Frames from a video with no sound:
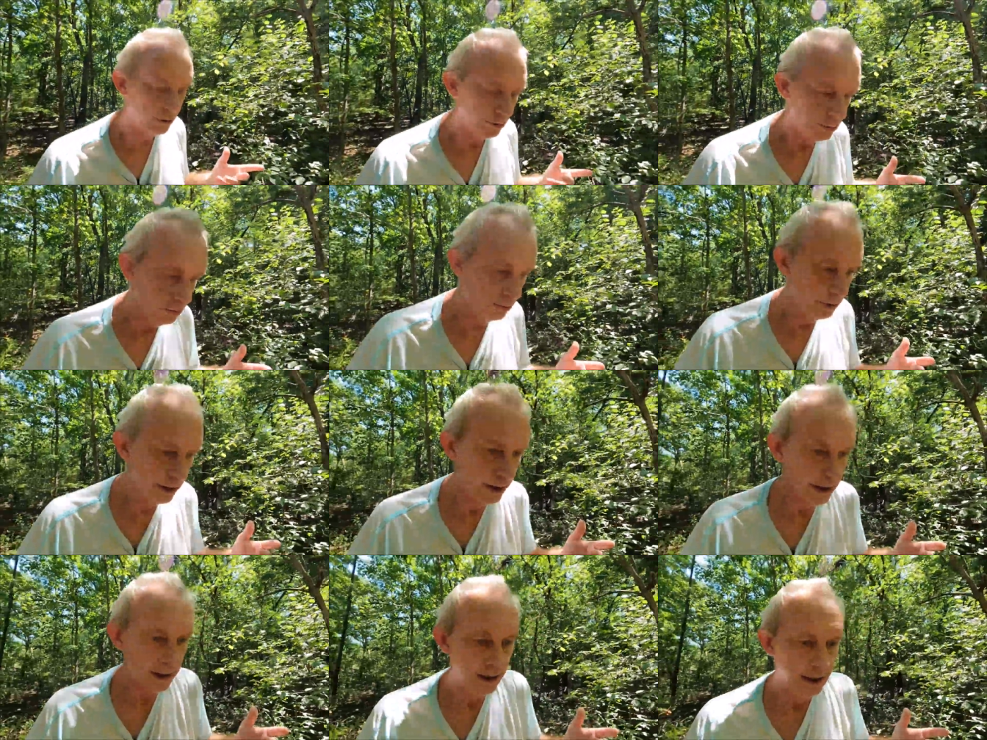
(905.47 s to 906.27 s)
to
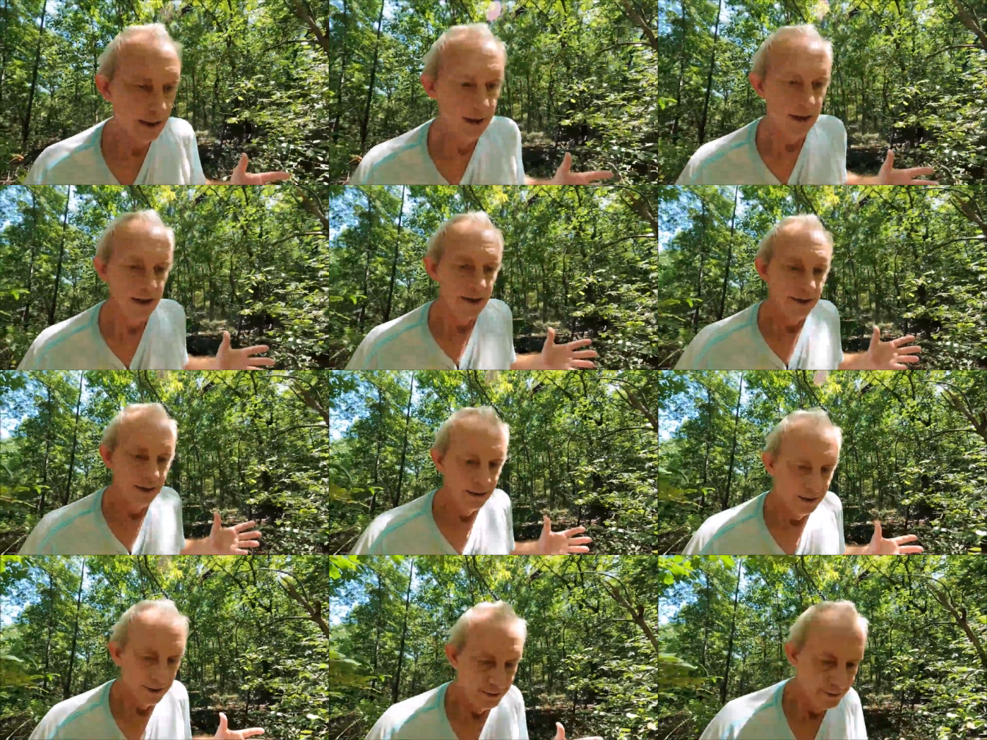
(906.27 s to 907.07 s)

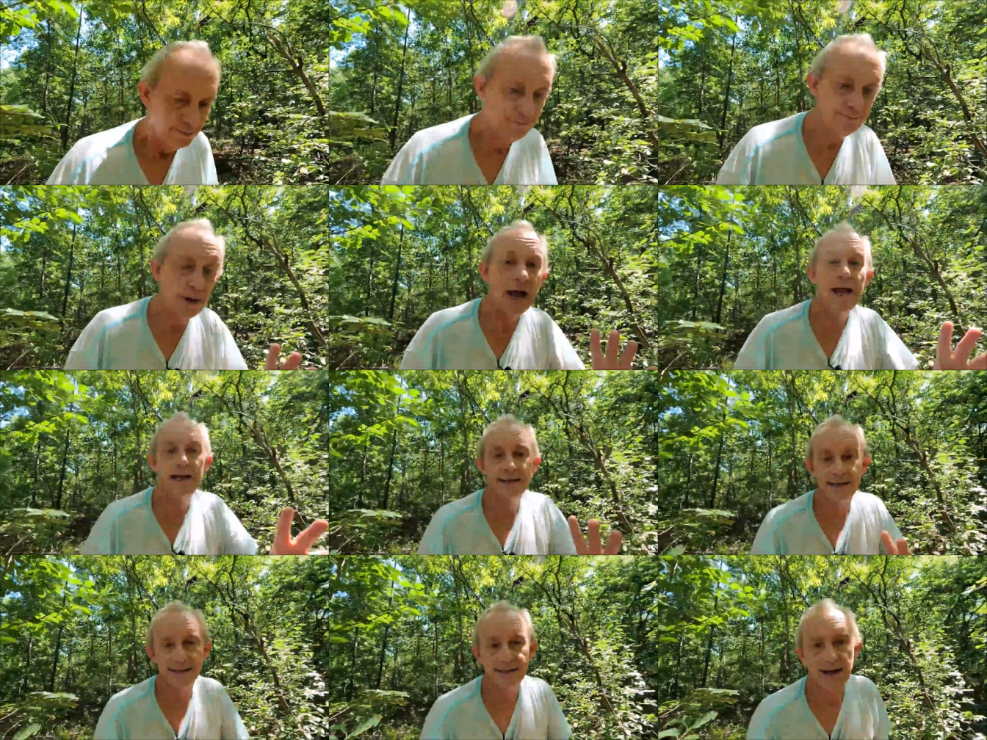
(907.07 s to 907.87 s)

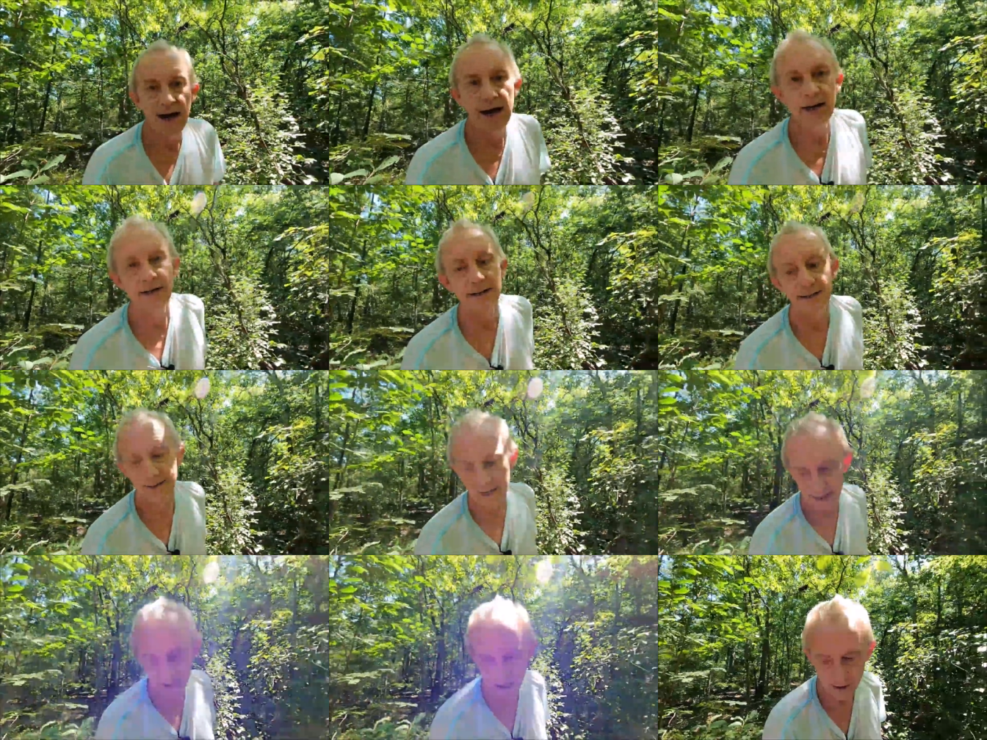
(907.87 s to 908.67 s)
pay society to take